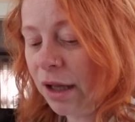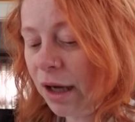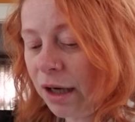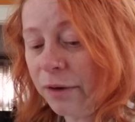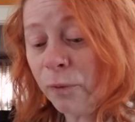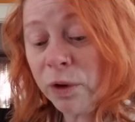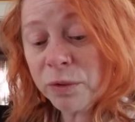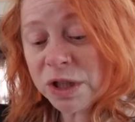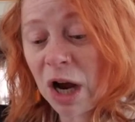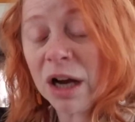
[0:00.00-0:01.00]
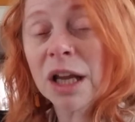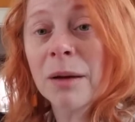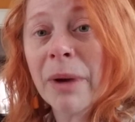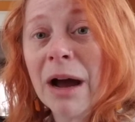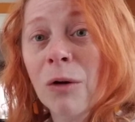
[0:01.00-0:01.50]
We
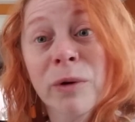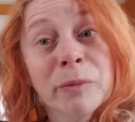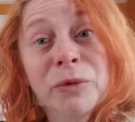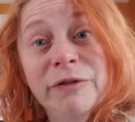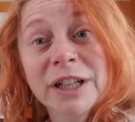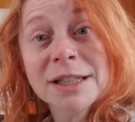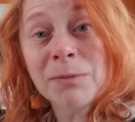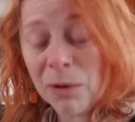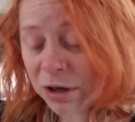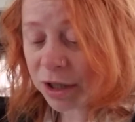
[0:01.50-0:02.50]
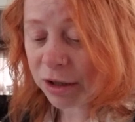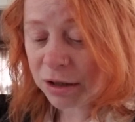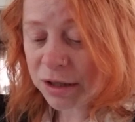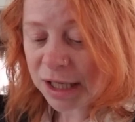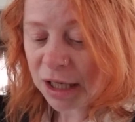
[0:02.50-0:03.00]
were moving into
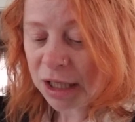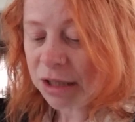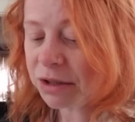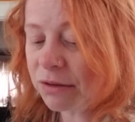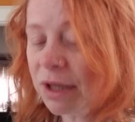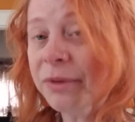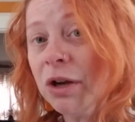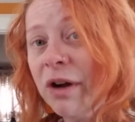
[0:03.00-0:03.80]
markers, so let me go